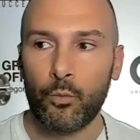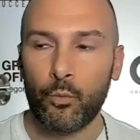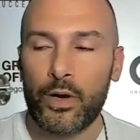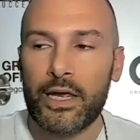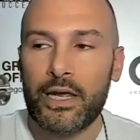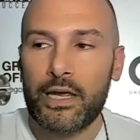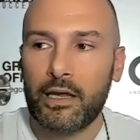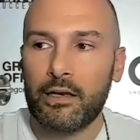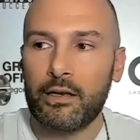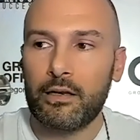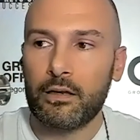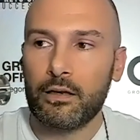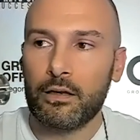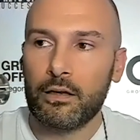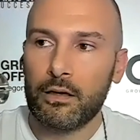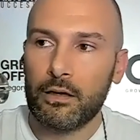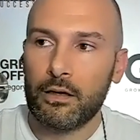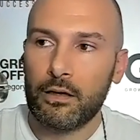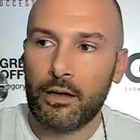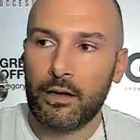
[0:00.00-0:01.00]
We get,
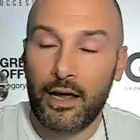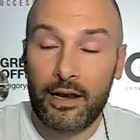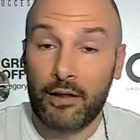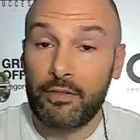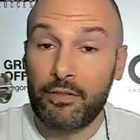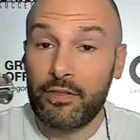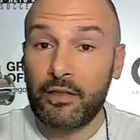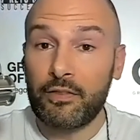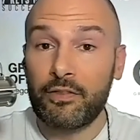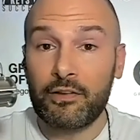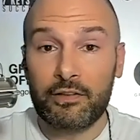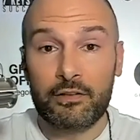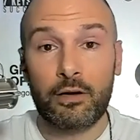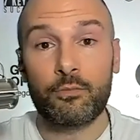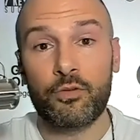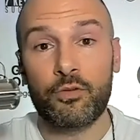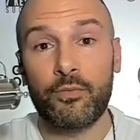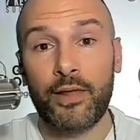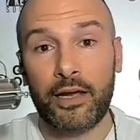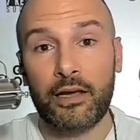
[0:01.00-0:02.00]
and I think this
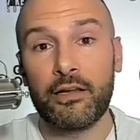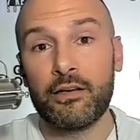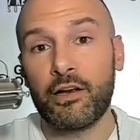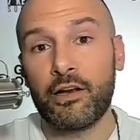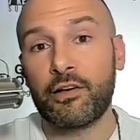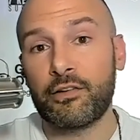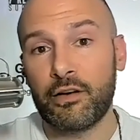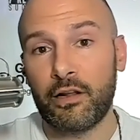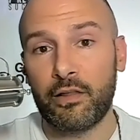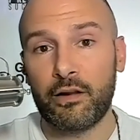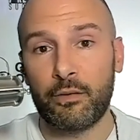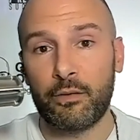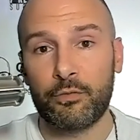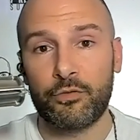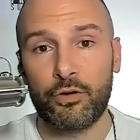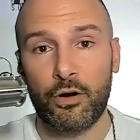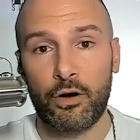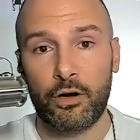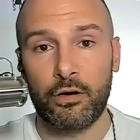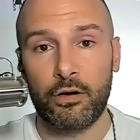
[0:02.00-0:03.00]
comes from that conditioning that I was
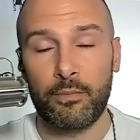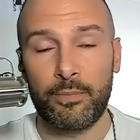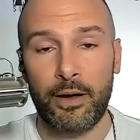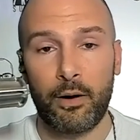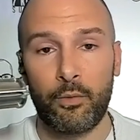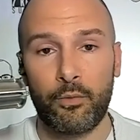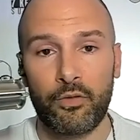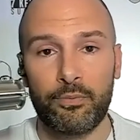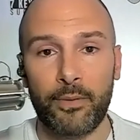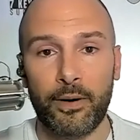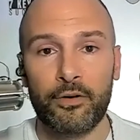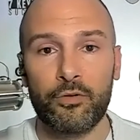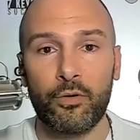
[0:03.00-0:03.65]
talking about Absolutely.